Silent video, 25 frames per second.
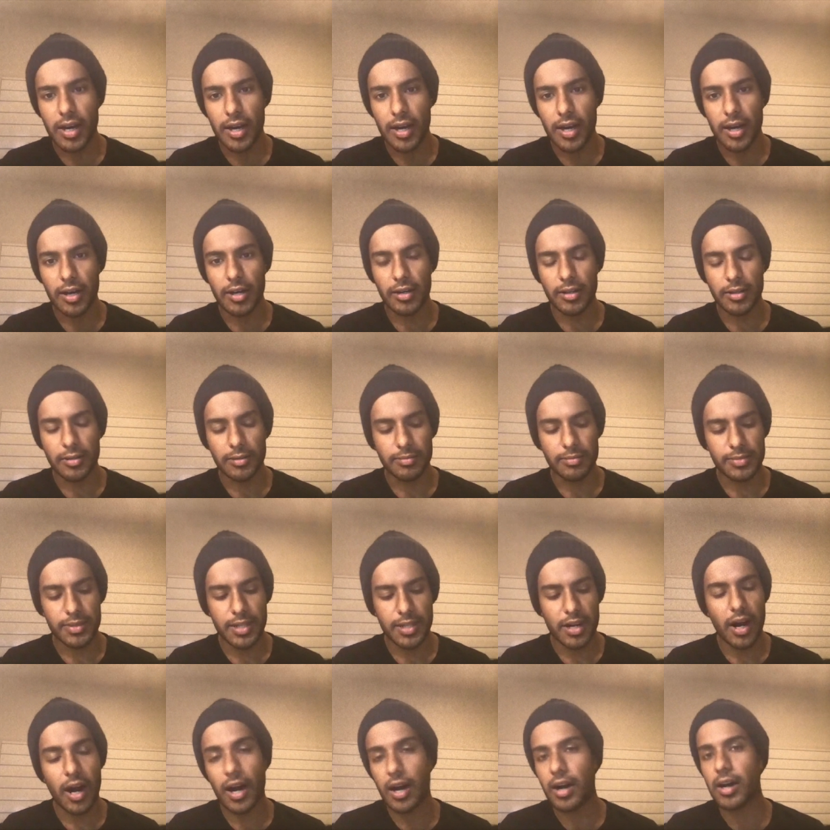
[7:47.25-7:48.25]
Um,
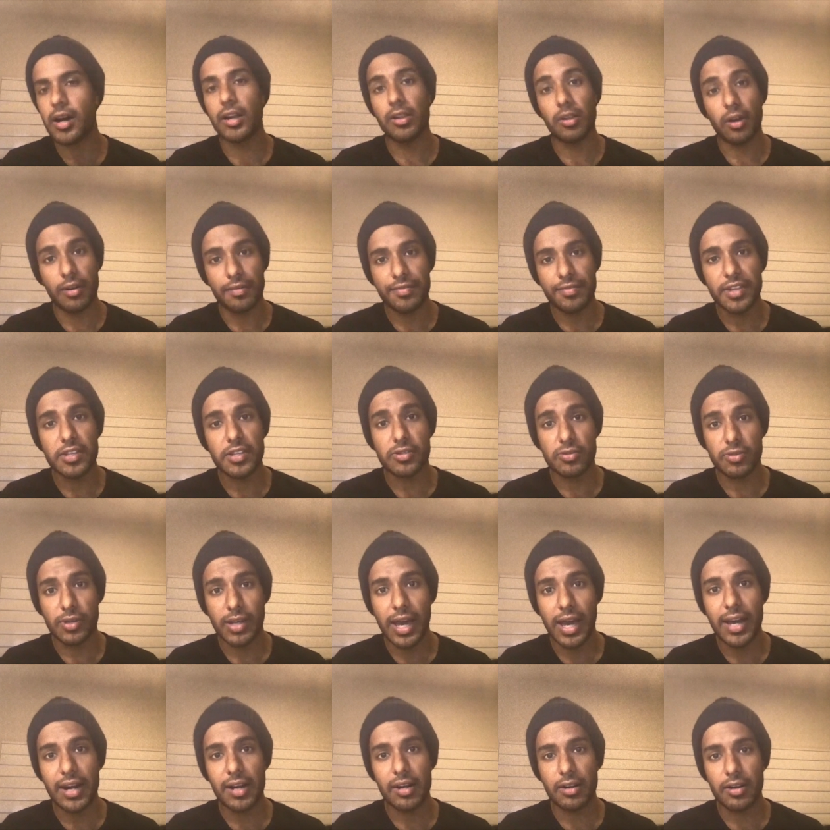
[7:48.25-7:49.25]
there are a lot of things you
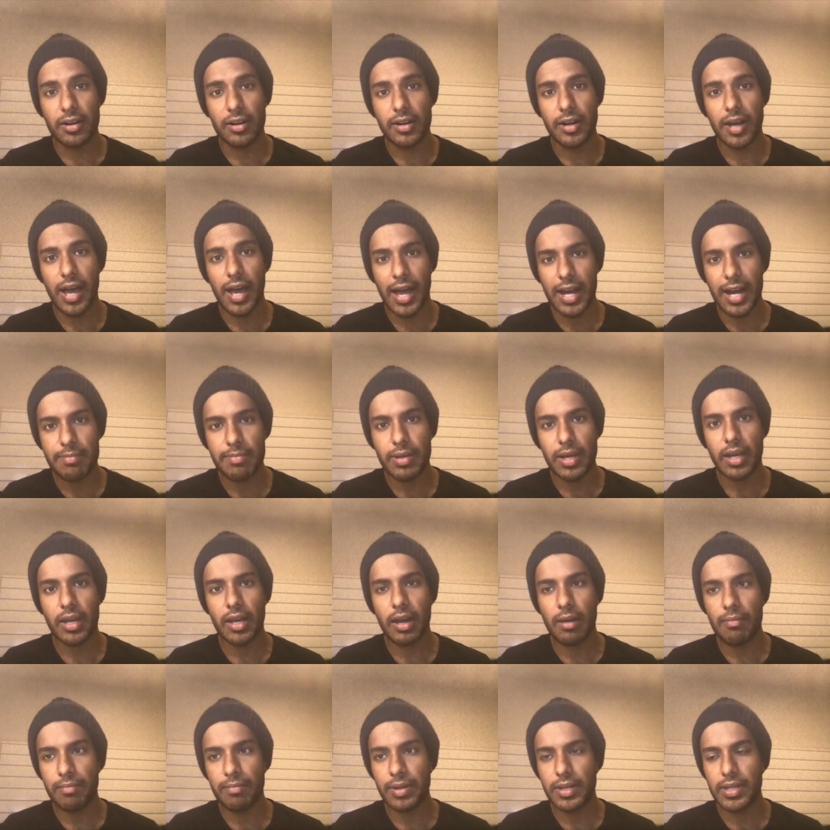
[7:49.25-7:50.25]
can learn at big
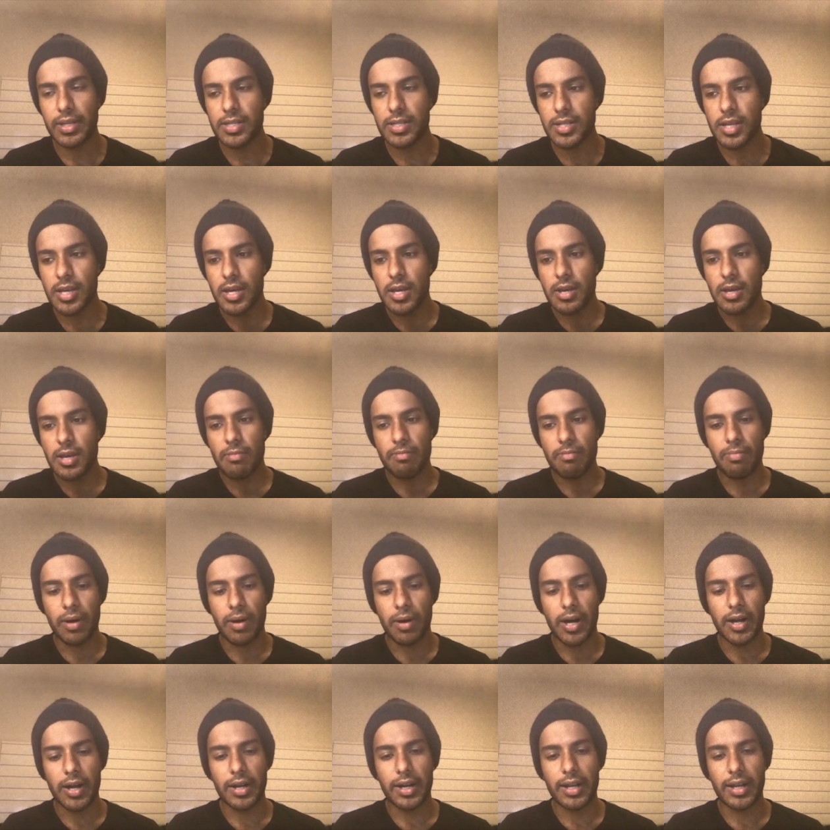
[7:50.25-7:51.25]
companies,
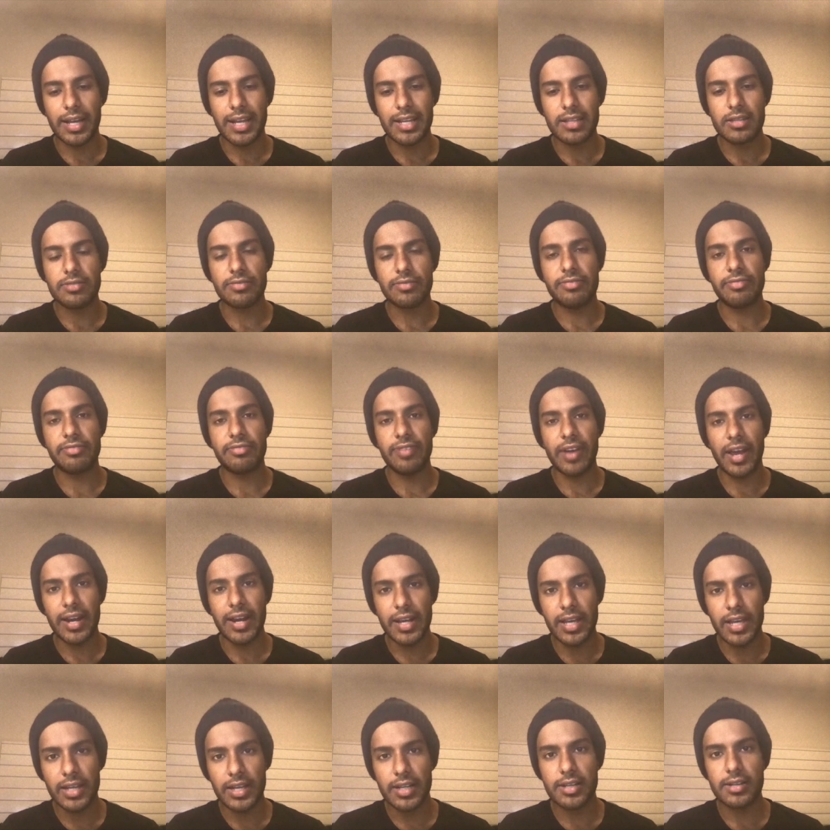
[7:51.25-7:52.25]
but it's
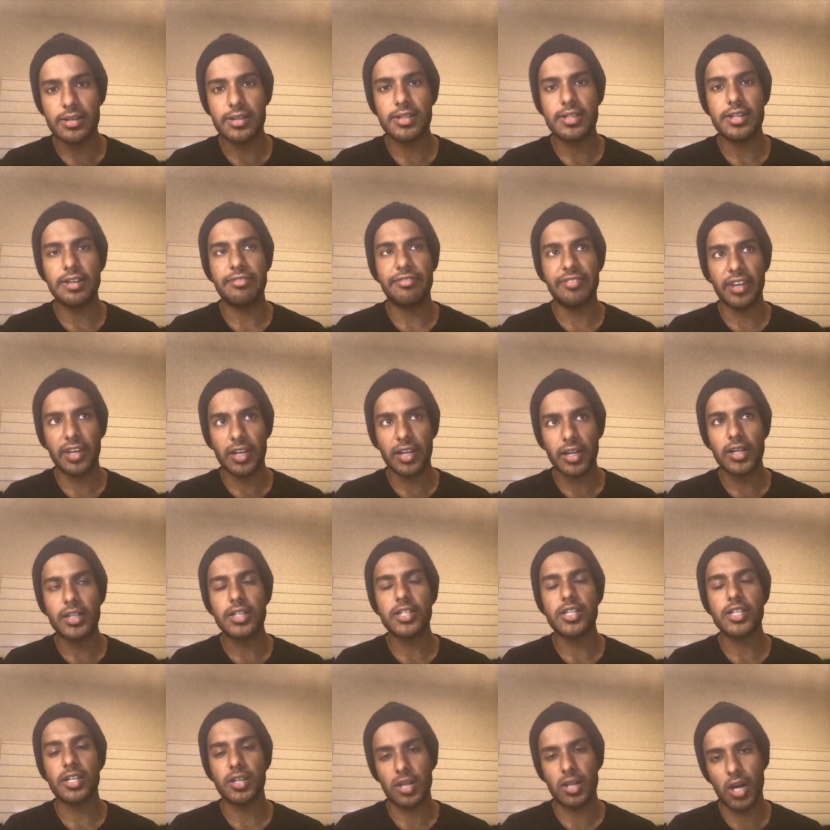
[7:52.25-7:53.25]
very difficult
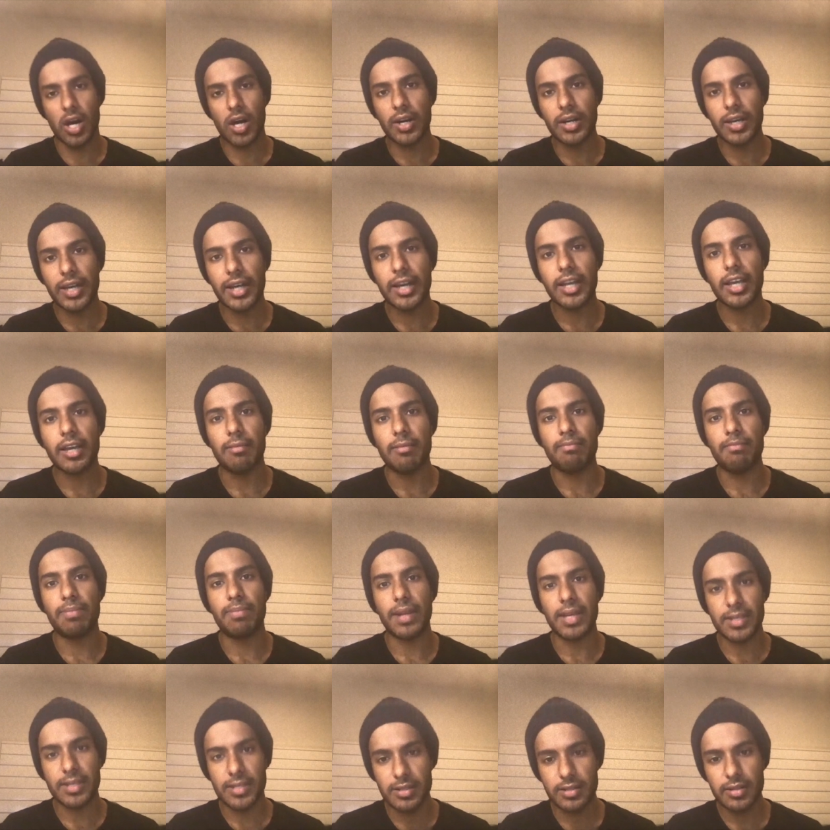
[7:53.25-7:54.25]
to not get
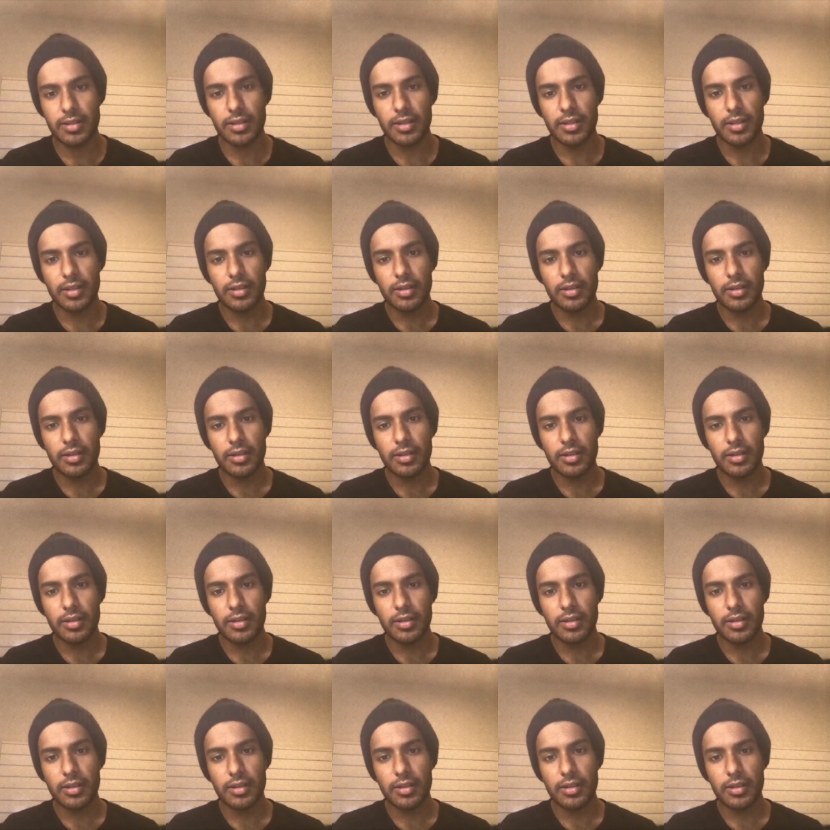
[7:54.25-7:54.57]
complacent.